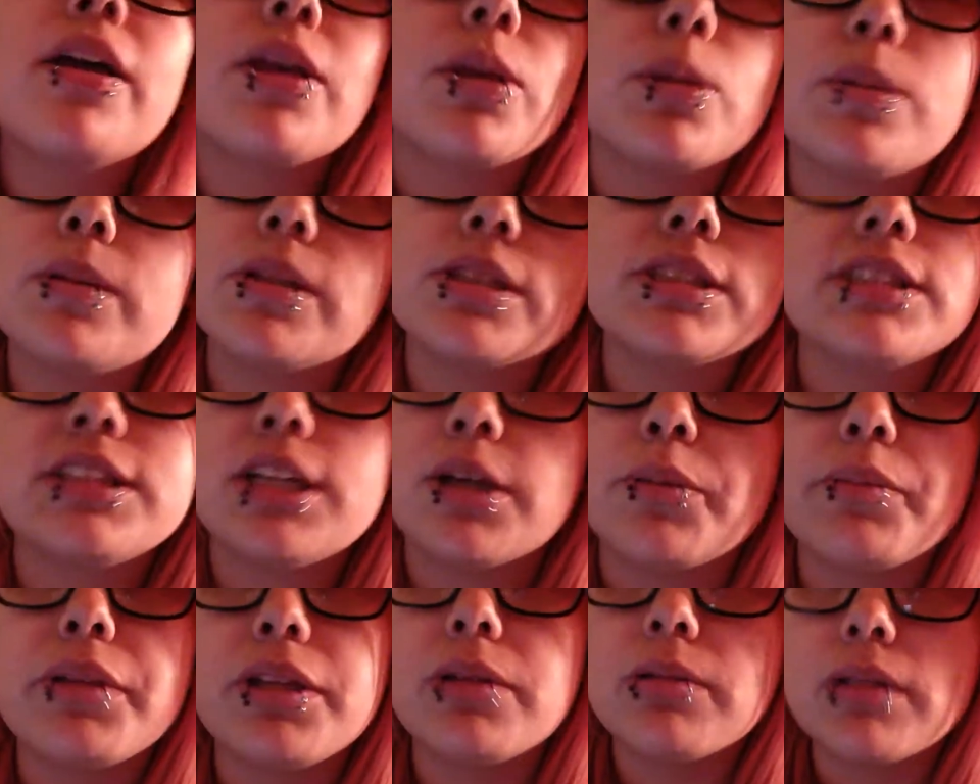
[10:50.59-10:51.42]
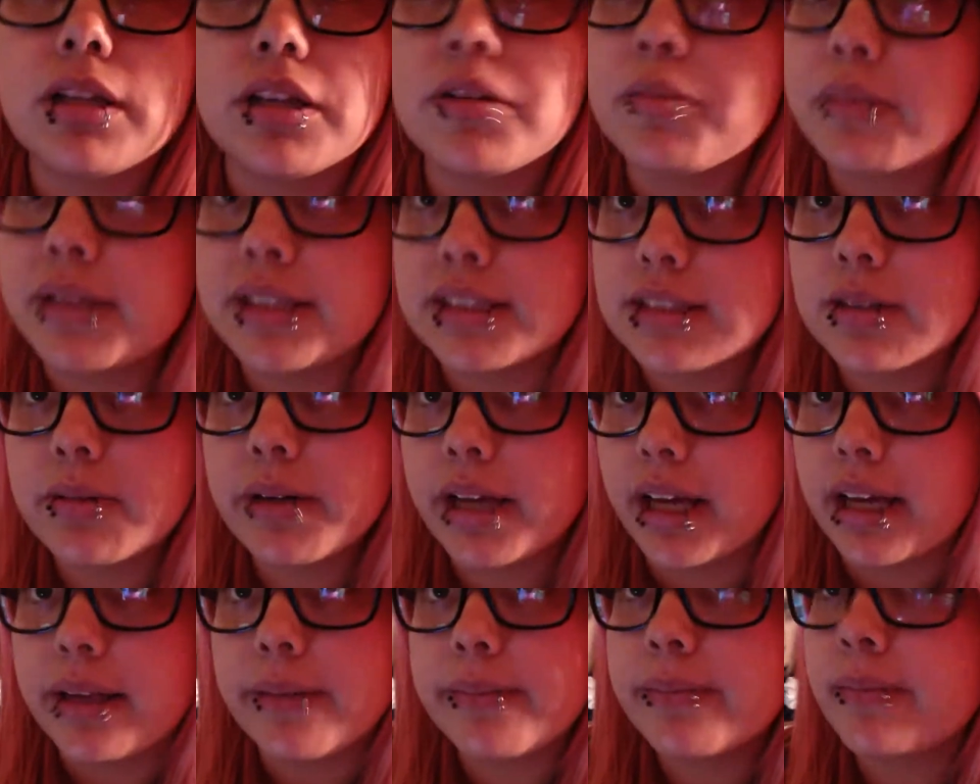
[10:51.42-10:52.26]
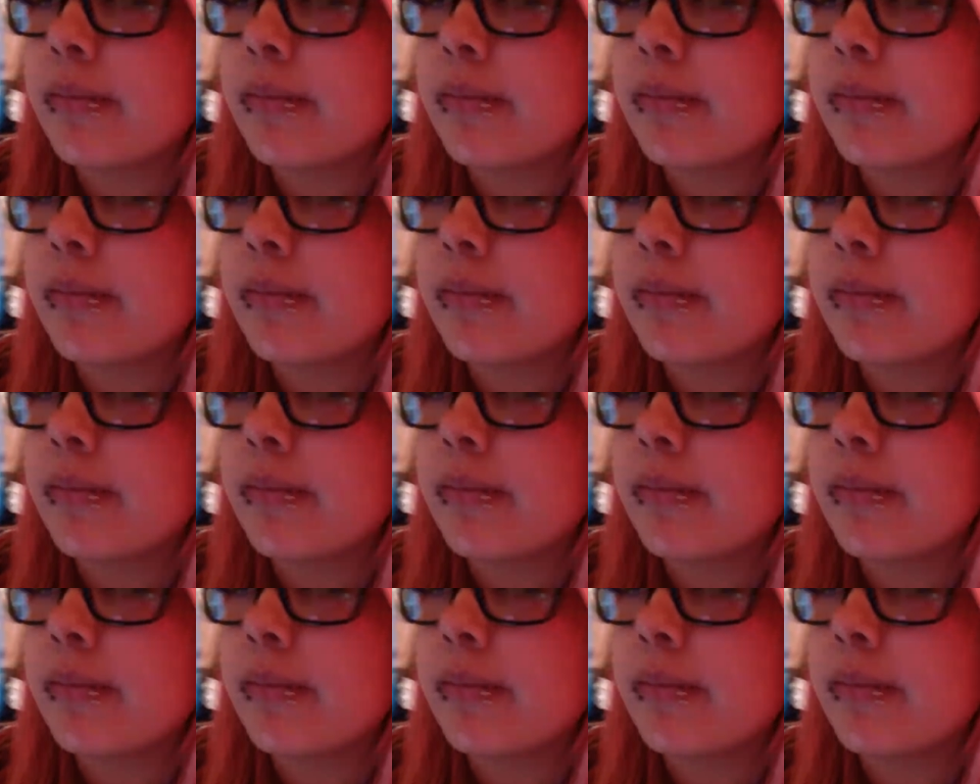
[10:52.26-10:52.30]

You could just tell me you love me. It's okay.